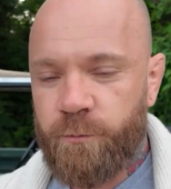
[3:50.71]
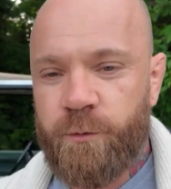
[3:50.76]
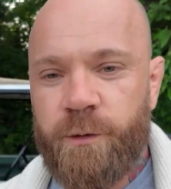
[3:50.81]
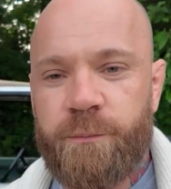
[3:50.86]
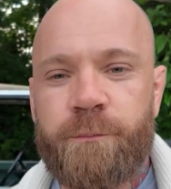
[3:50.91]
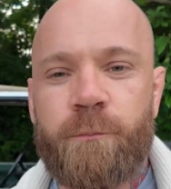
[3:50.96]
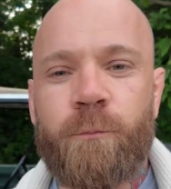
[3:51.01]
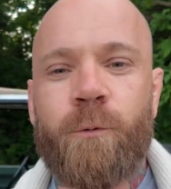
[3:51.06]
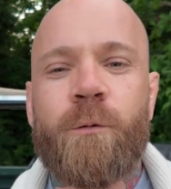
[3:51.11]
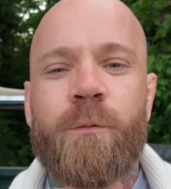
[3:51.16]

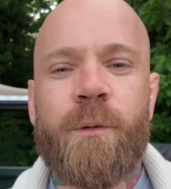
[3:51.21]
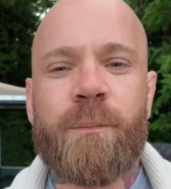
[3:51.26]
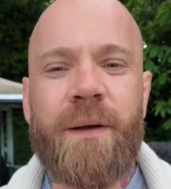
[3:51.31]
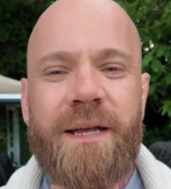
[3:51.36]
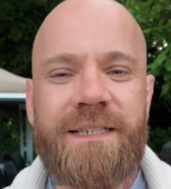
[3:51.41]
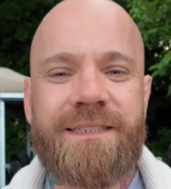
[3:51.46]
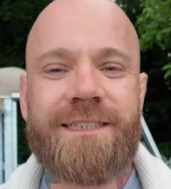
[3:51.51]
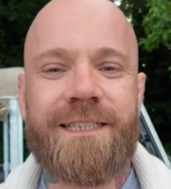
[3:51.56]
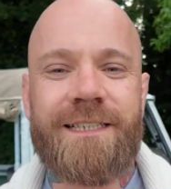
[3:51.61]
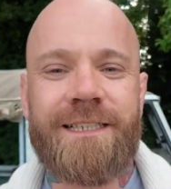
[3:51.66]
What we're
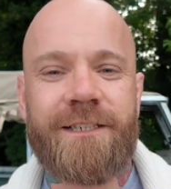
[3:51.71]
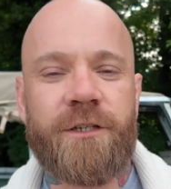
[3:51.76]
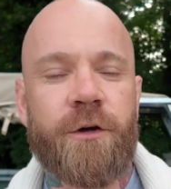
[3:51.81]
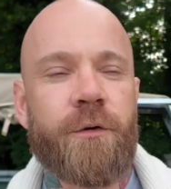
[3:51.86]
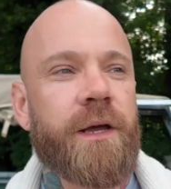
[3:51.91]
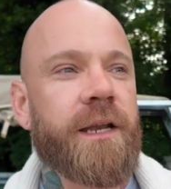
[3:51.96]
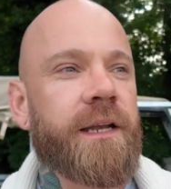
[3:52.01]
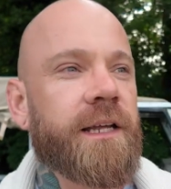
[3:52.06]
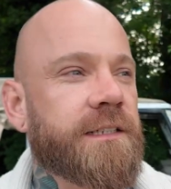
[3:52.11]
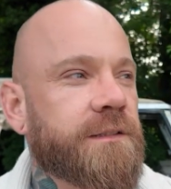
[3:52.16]
basically
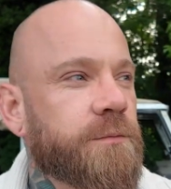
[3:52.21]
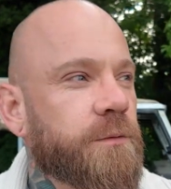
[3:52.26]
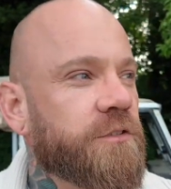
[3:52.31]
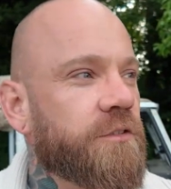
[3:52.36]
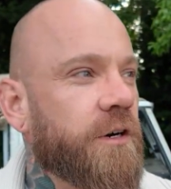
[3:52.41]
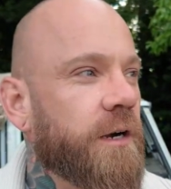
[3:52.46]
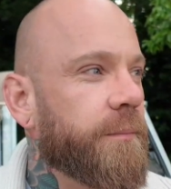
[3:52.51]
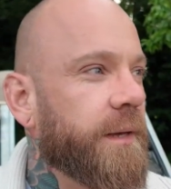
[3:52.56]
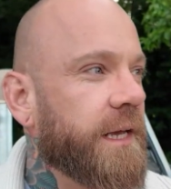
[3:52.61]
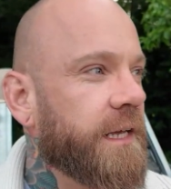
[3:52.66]
doing is we're
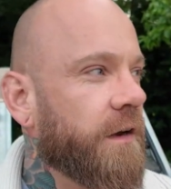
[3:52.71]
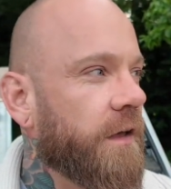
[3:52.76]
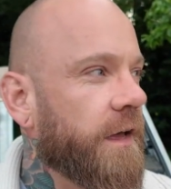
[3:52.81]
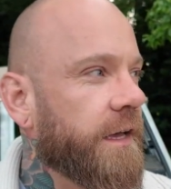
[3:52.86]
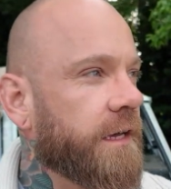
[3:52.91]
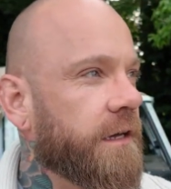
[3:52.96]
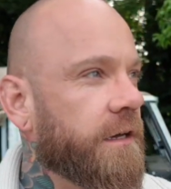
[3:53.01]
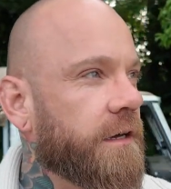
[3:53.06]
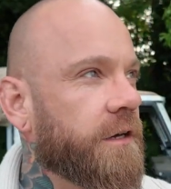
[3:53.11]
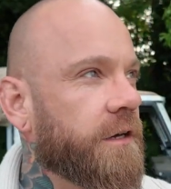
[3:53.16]
trying to make like